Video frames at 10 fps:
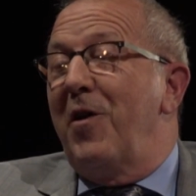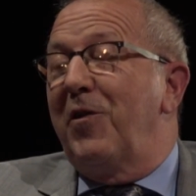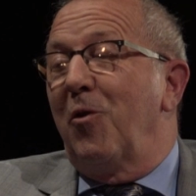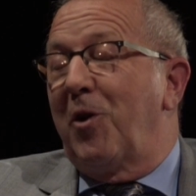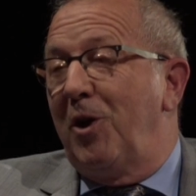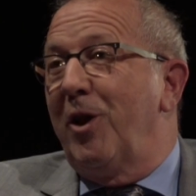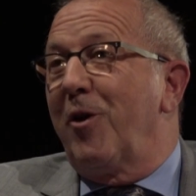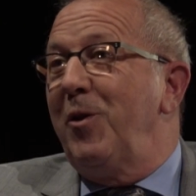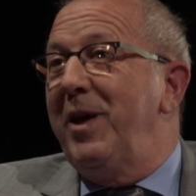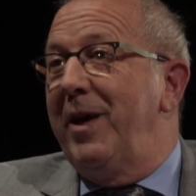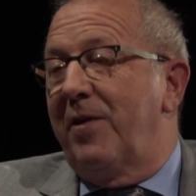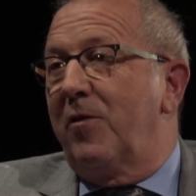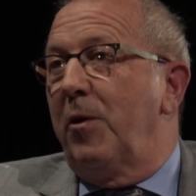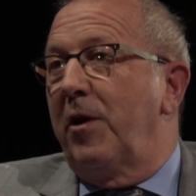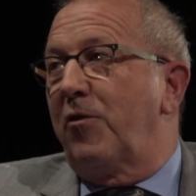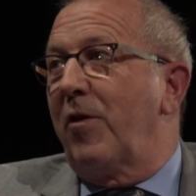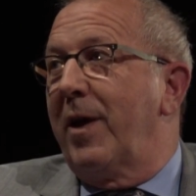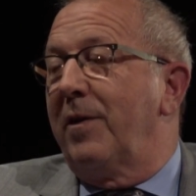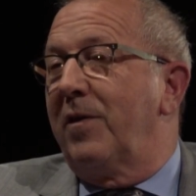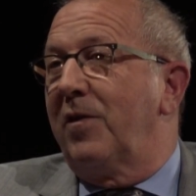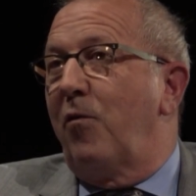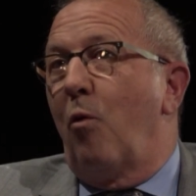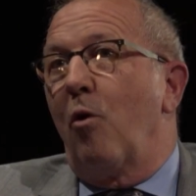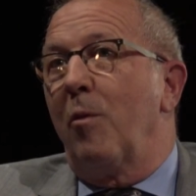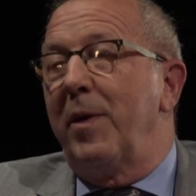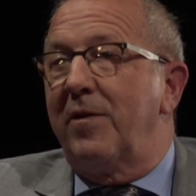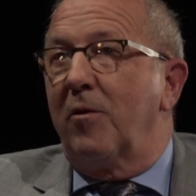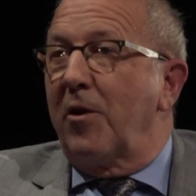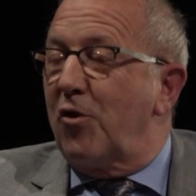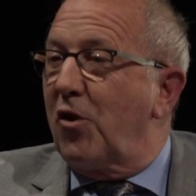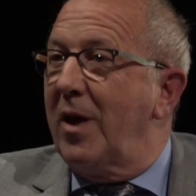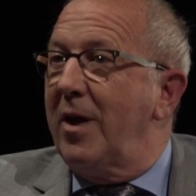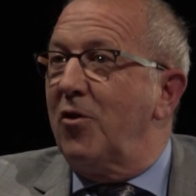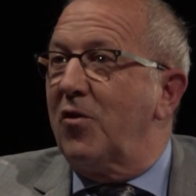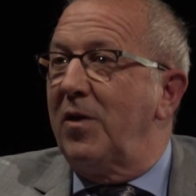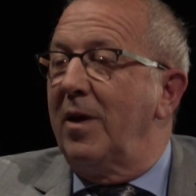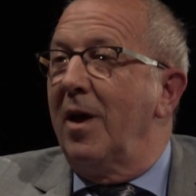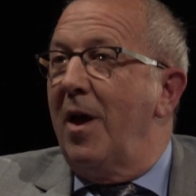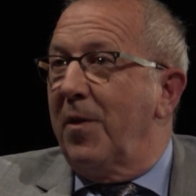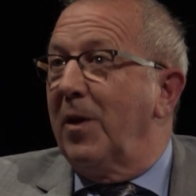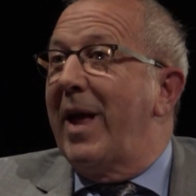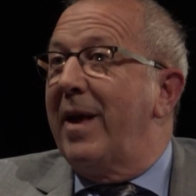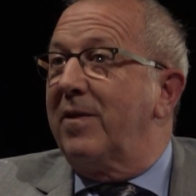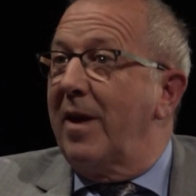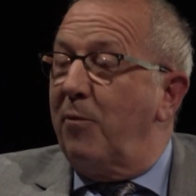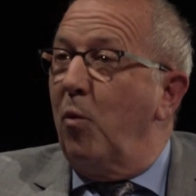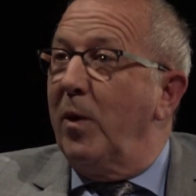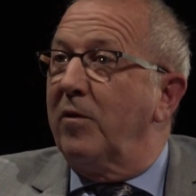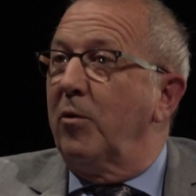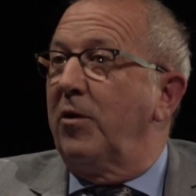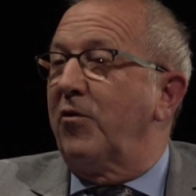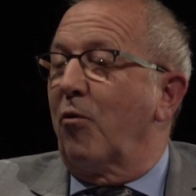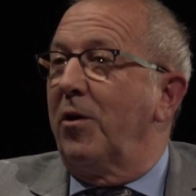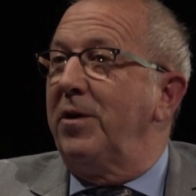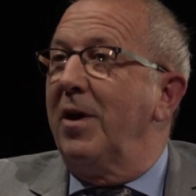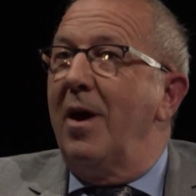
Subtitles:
So clearly it's going to transform, it's going to change the landscape of Windsor, Detroit.